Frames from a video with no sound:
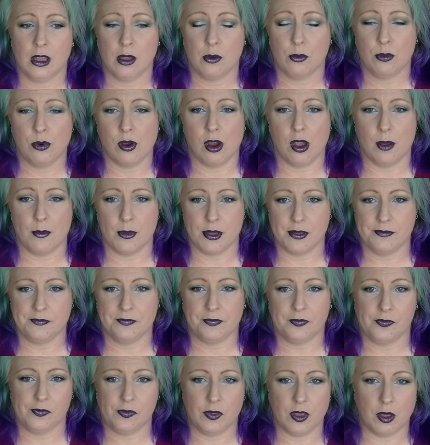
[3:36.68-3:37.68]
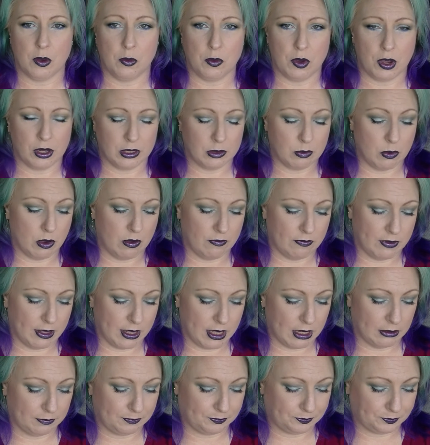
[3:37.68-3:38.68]
primer that works well for
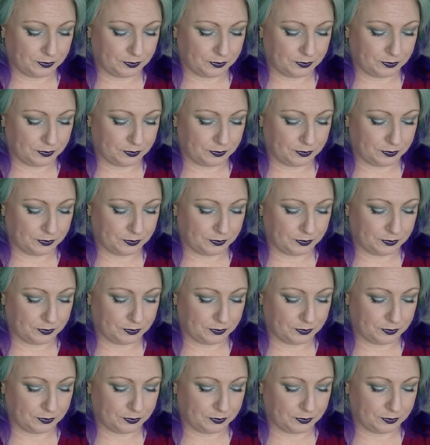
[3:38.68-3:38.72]
that.